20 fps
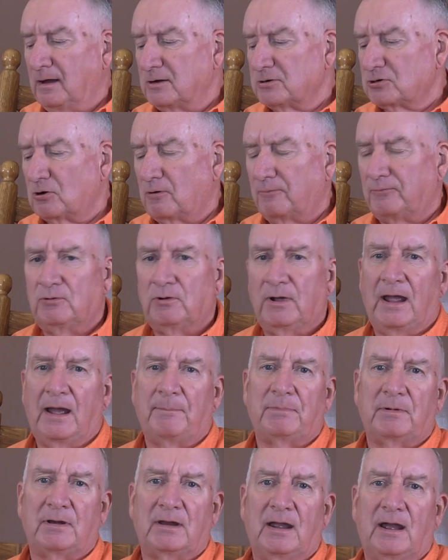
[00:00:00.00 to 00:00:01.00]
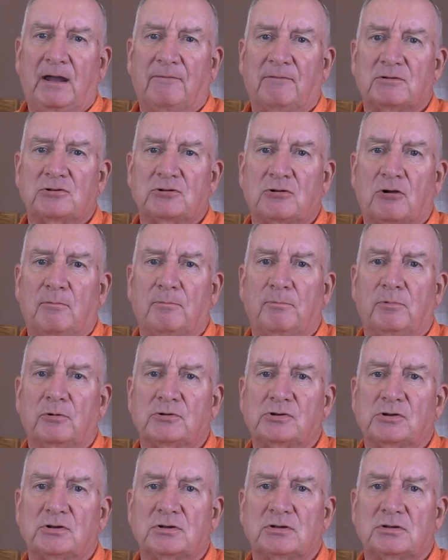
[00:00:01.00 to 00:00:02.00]
So if you happen to have a scope
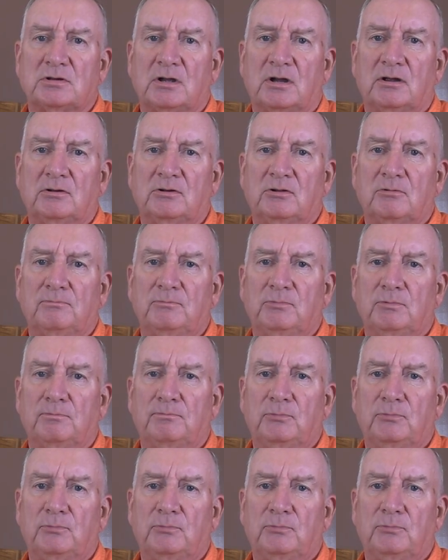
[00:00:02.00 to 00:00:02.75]
which is, uh, you,